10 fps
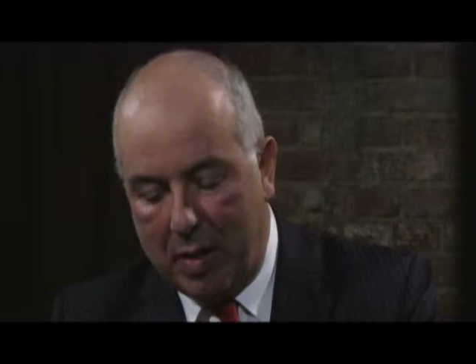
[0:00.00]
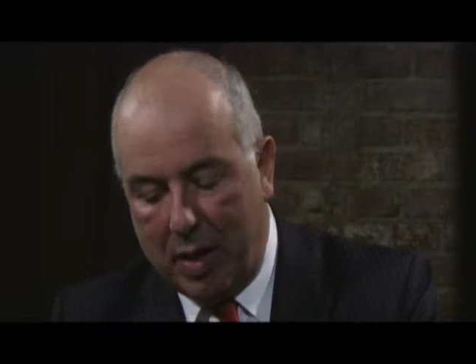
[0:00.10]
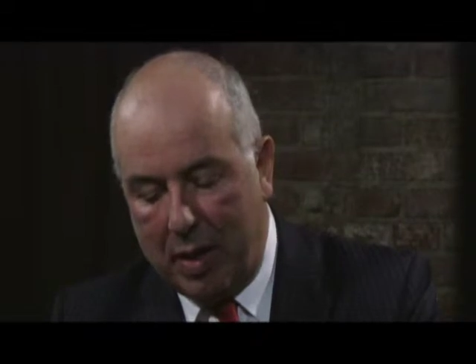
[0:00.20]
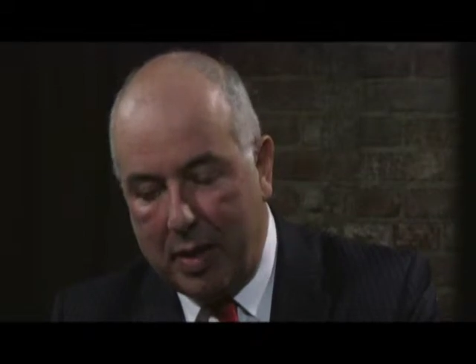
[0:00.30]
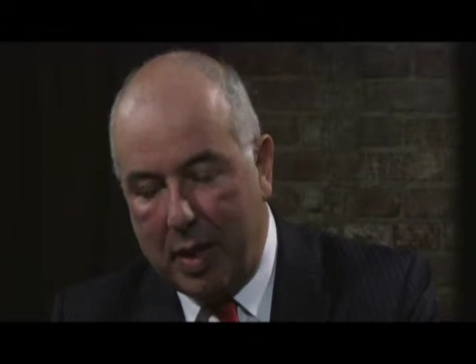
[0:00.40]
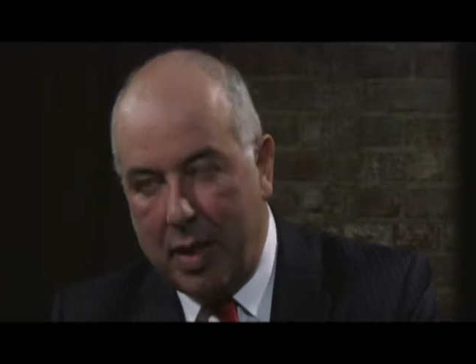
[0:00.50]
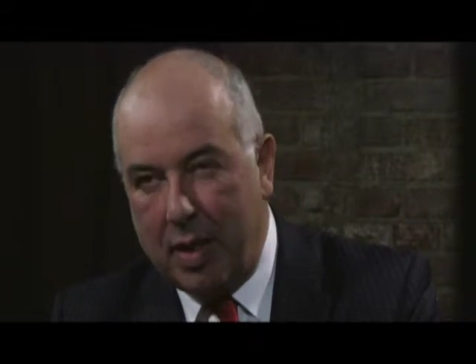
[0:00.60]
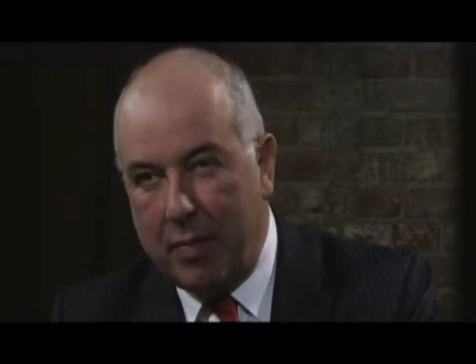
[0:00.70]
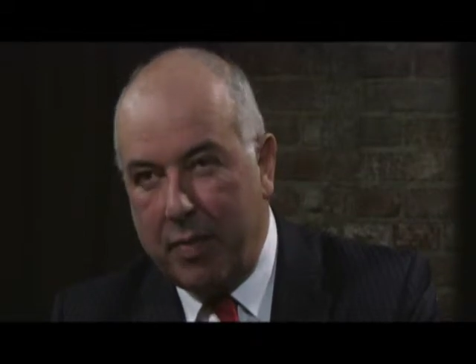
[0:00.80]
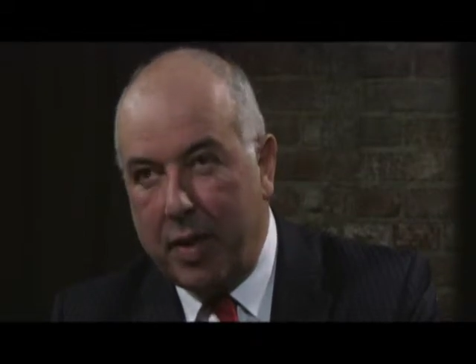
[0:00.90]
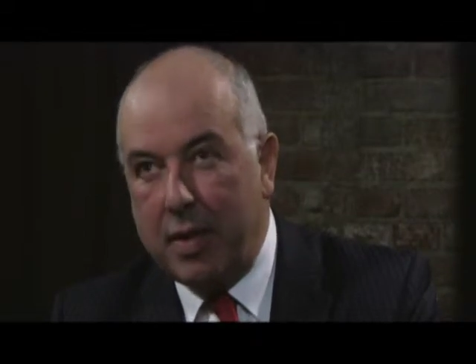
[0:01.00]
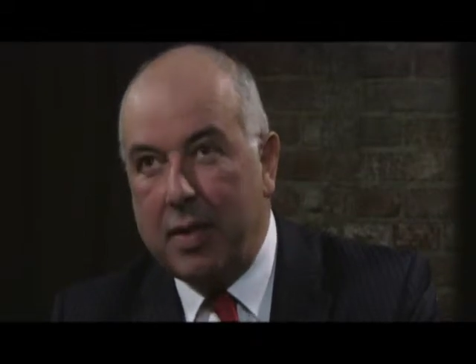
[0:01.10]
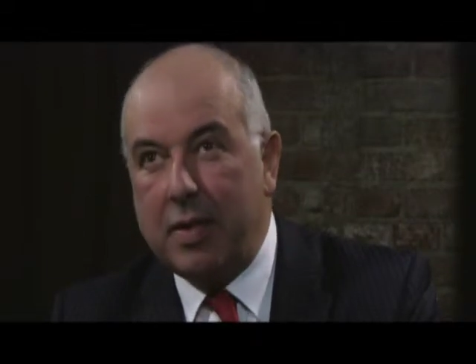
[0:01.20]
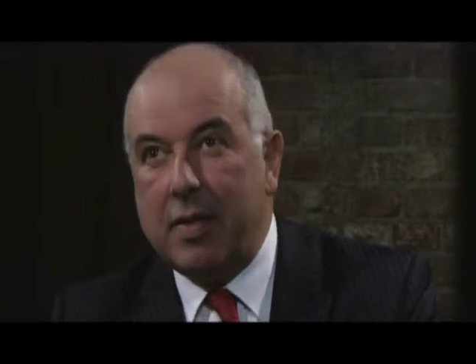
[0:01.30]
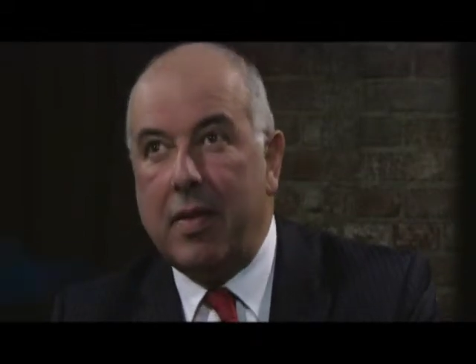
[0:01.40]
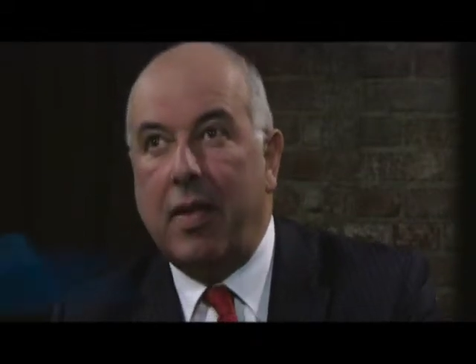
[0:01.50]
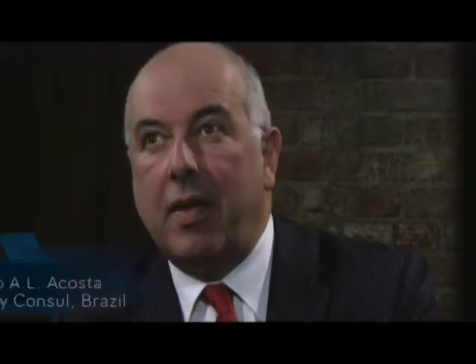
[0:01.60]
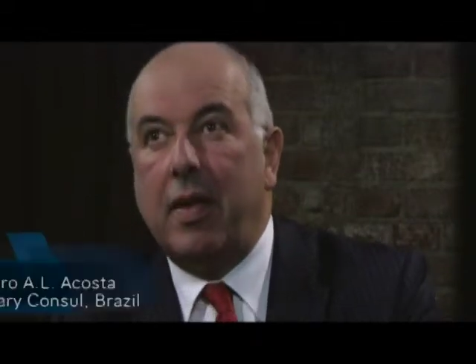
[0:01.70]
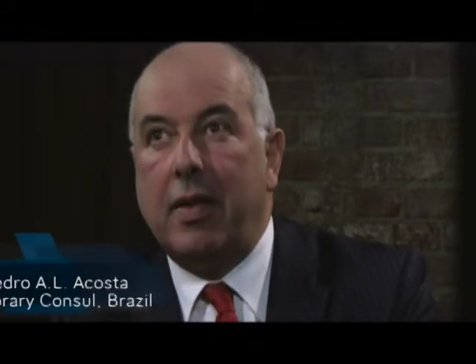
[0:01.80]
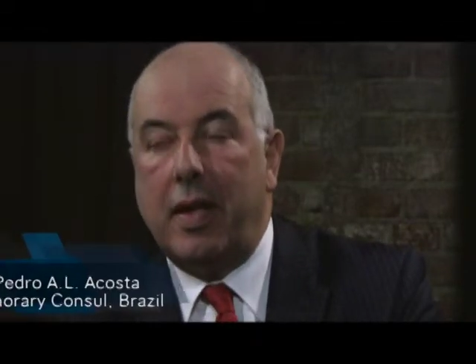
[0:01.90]
a, a, very interesting
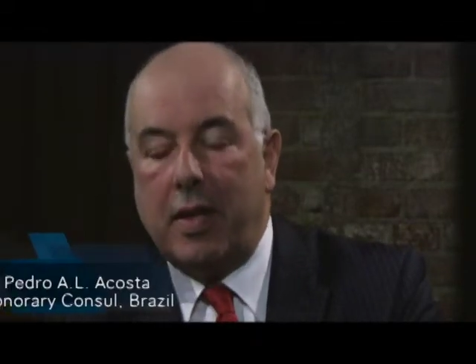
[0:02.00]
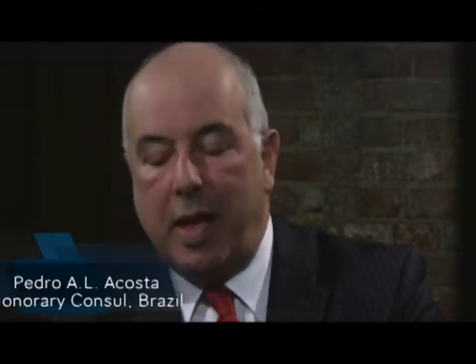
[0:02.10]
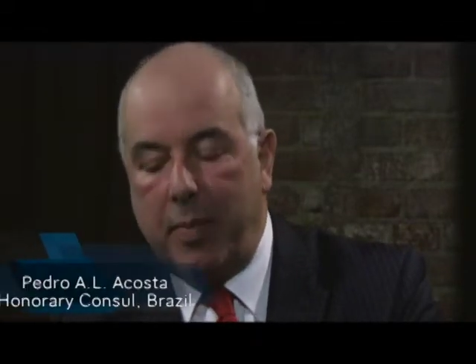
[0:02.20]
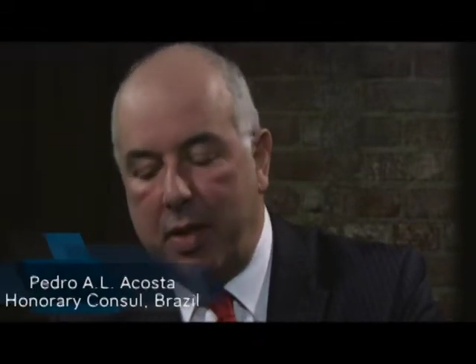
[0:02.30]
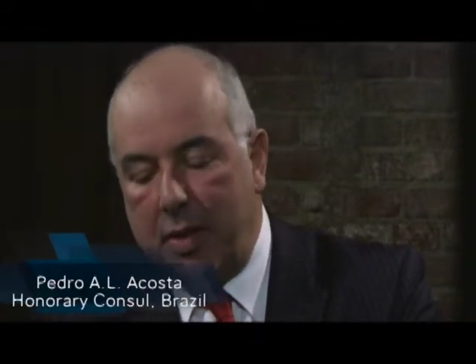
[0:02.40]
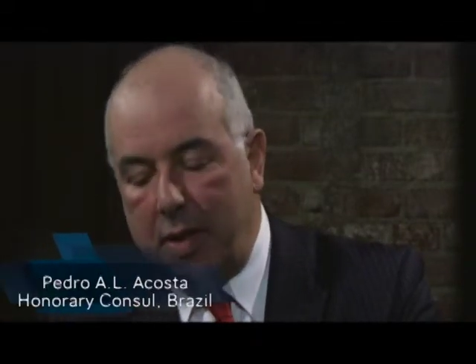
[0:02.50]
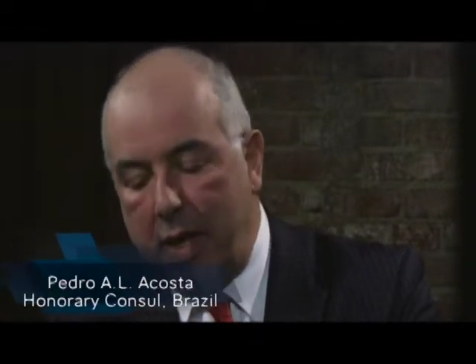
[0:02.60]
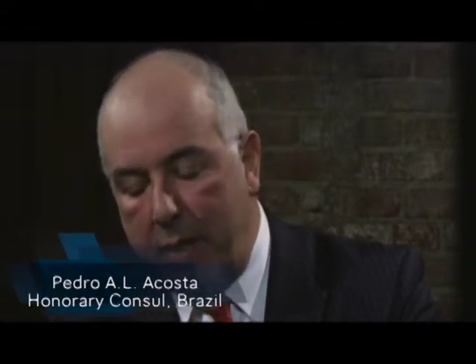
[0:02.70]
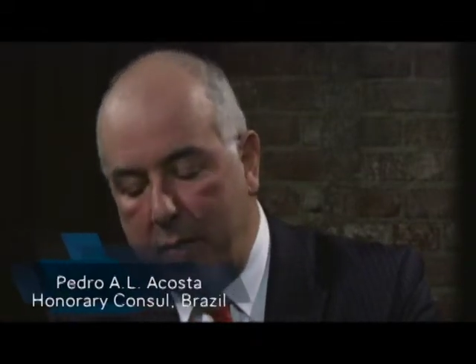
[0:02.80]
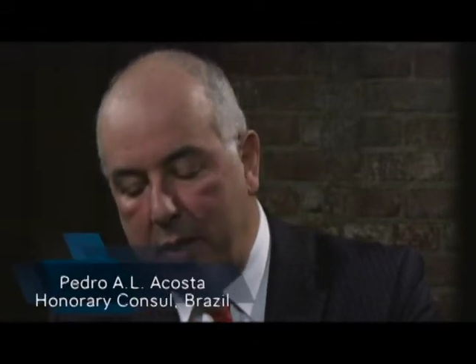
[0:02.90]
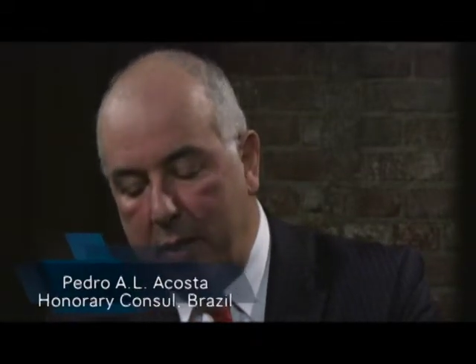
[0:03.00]
thing that happening happening